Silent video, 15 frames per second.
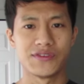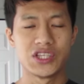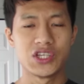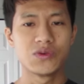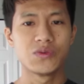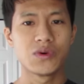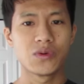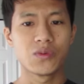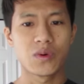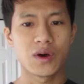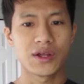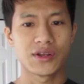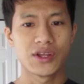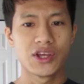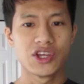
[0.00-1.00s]
You will
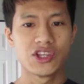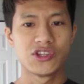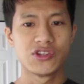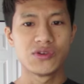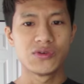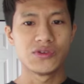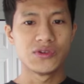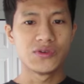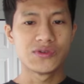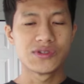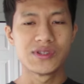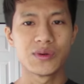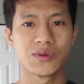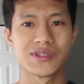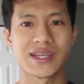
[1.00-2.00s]
want to use
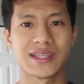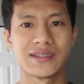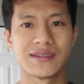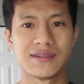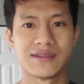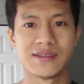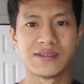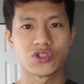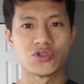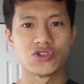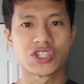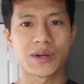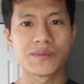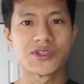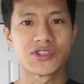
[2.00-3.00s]
those sentences to
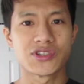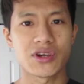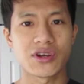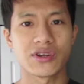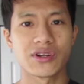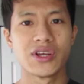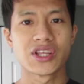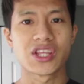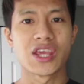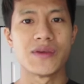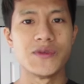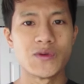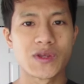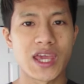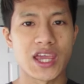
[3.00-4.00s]
jumpstart
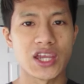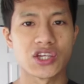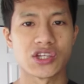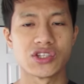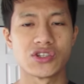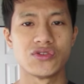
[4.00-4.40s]
communication,